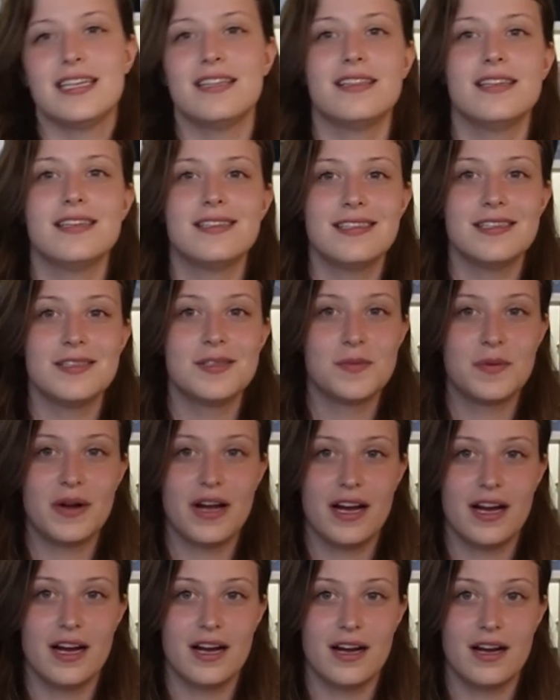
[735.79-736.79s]
and this is
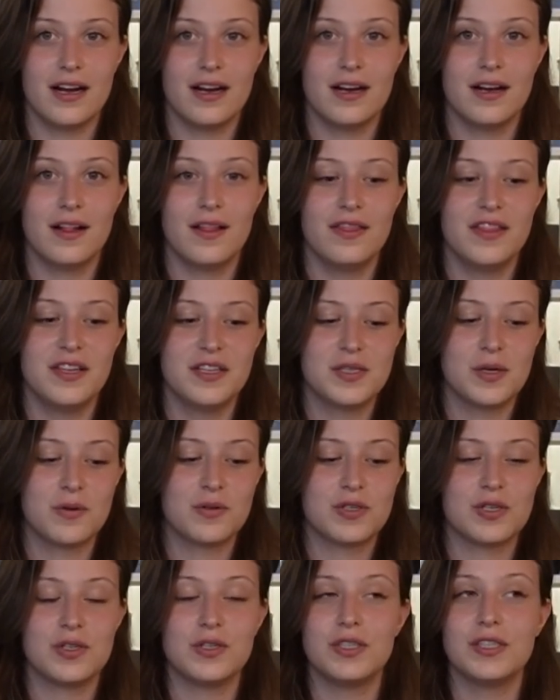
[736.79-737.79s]
where the
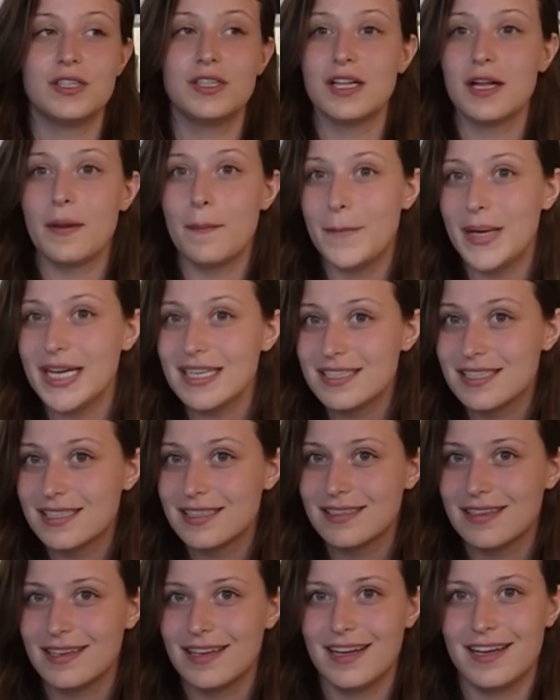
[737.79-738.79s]
social bit
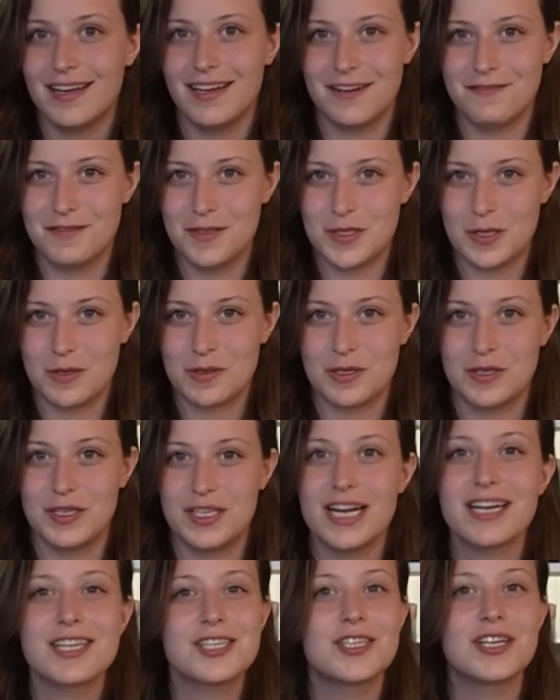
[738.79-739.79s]
of the social
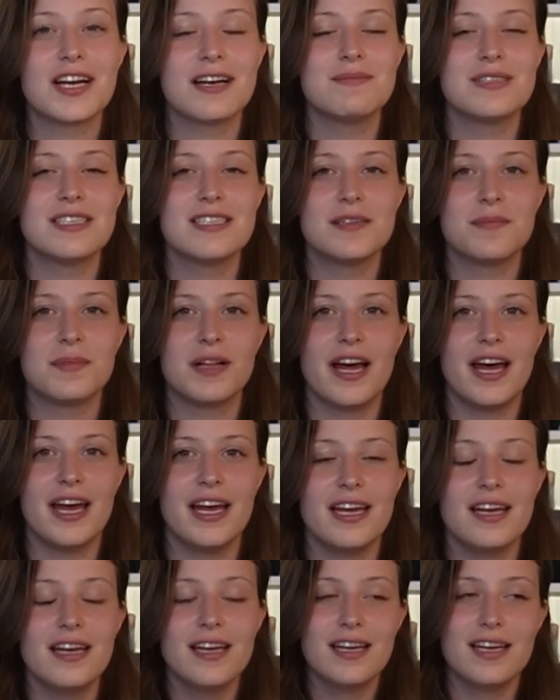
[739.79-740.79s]
deduction comes into
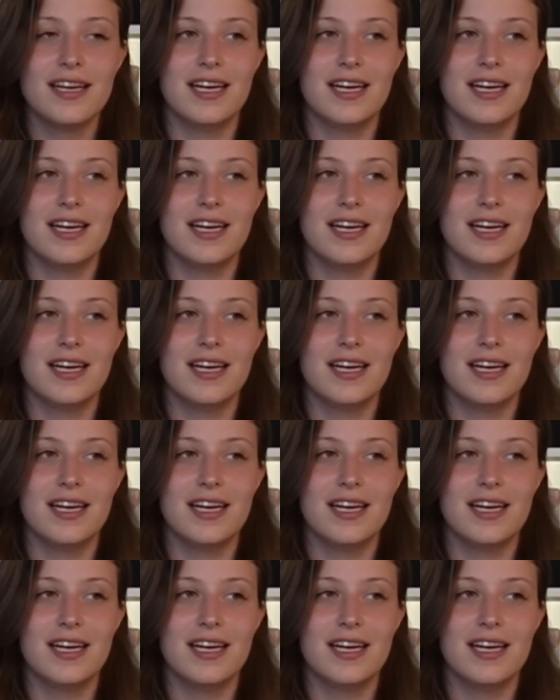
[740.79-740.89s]
play.